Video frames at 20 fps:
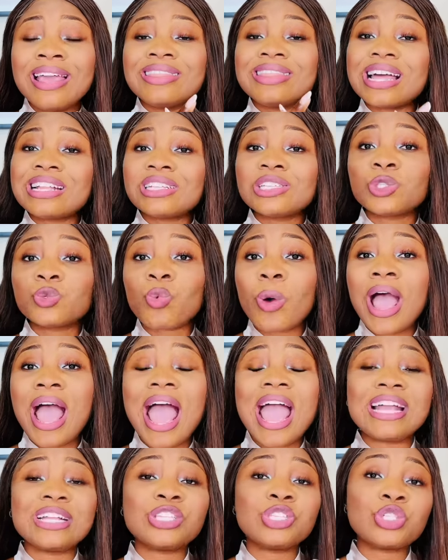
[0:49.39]
That is why
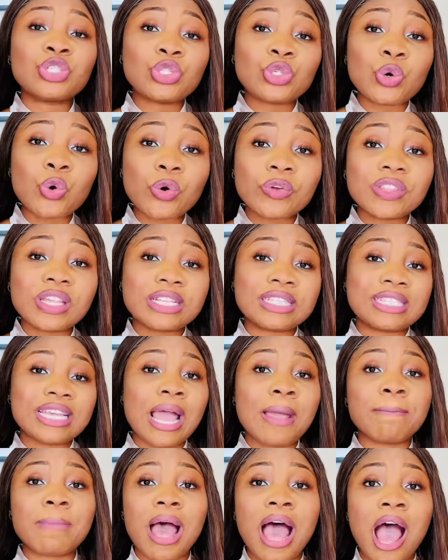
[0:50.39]
I took the
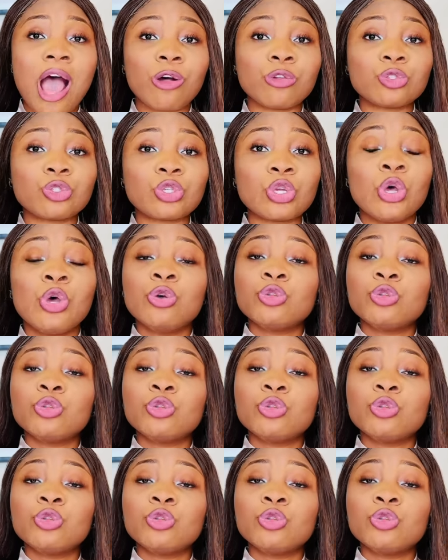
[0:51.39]
time out